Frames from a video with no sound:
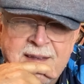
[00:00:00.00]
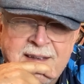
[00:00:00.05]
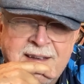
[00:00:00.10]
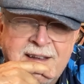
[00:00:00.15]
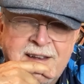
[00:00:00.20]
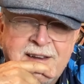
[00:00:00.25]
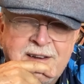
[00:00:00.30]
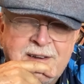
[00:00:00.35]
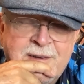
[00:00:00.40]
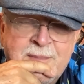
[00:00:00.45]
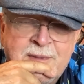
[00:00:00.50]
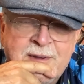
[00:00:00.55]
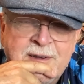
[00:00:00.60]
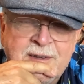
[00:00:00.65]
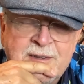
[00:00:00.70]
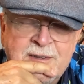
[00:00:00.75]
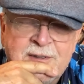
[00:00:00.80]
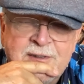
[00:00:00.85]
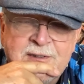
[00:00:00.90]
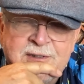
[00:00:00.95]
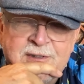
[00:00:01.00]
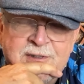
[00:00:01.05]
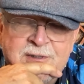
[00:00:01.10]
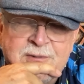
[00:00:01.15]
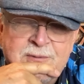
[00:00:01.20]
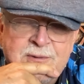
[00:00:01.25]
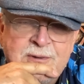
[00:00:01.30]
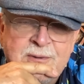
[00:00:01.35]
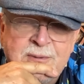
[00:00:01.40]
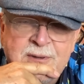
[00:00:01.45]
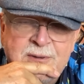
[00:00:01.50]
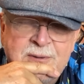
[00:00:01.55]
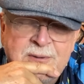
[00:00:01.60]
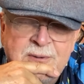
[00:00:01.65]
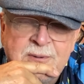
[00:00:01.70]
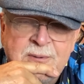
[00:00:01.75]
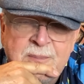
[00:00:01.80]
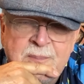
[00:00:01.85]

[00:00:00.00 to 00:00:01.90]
I had to make a decision. What do I do?